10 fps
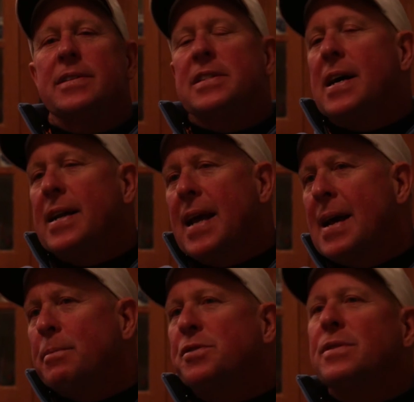tight
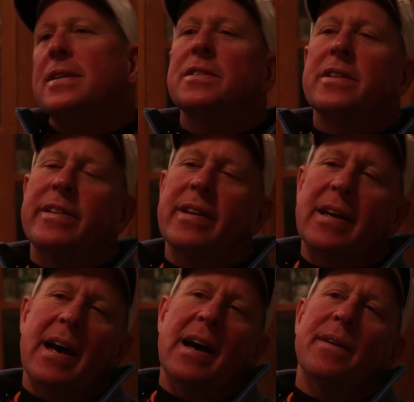hamstrings, and then the
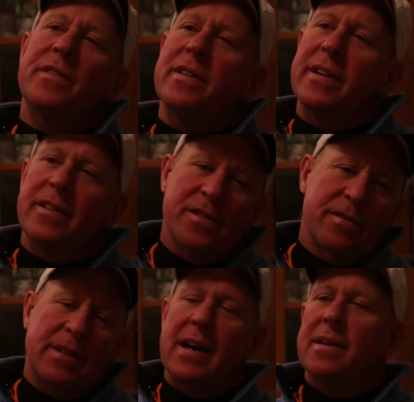calves, and then
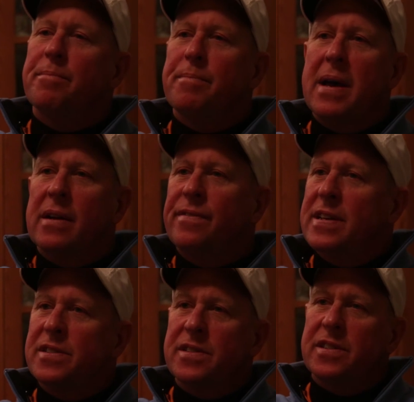just kind of
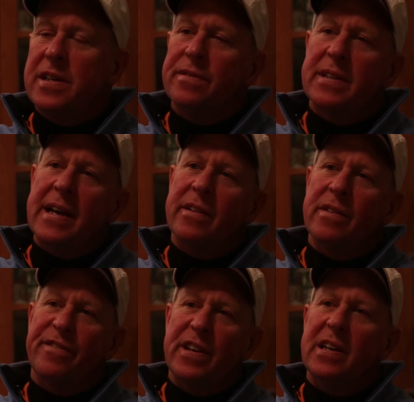manifests itself down in
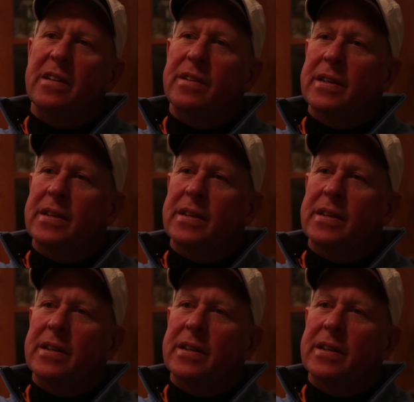the feet.